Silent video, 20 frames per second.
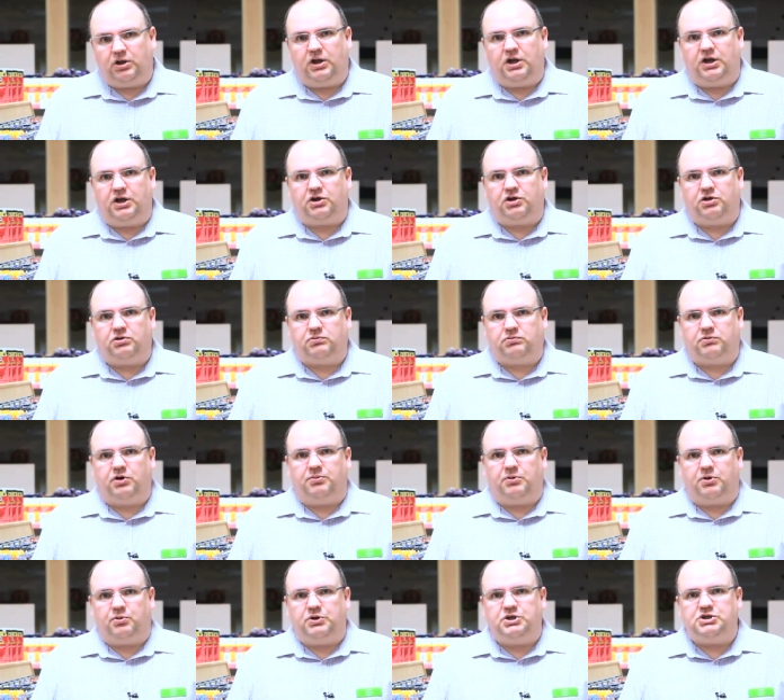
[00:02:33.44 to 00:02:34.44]
in a
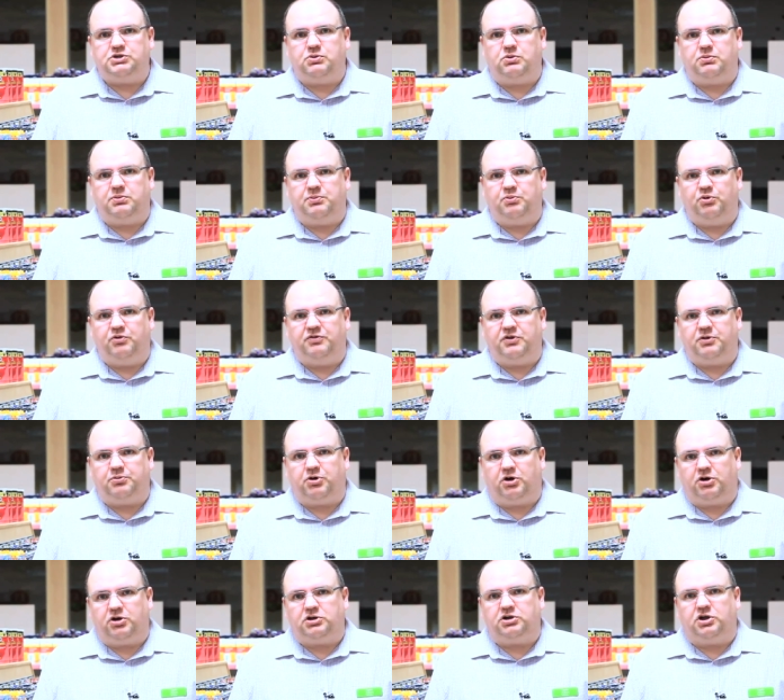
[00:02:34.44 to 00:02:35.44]
couple of weeks we'll be moving the
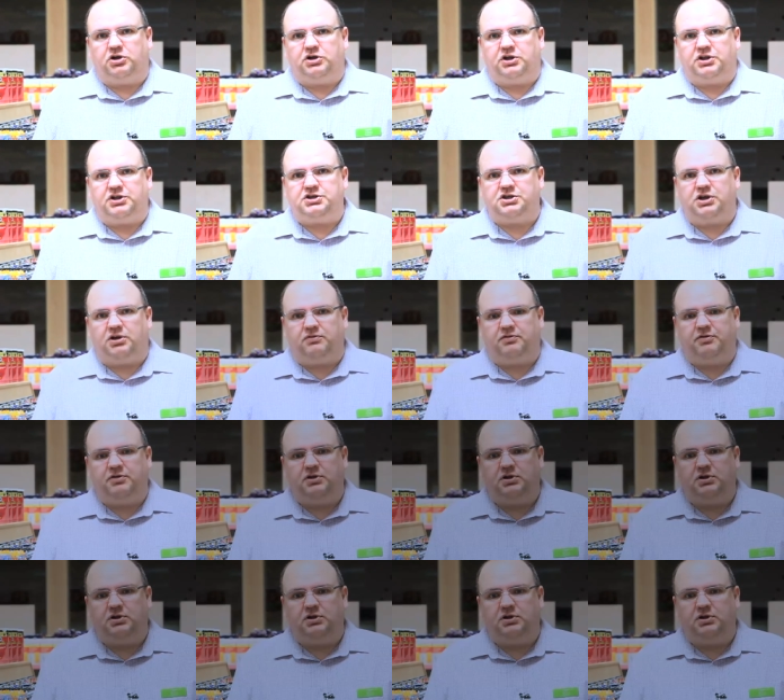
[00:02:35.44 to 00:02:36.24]
product onto the shelf.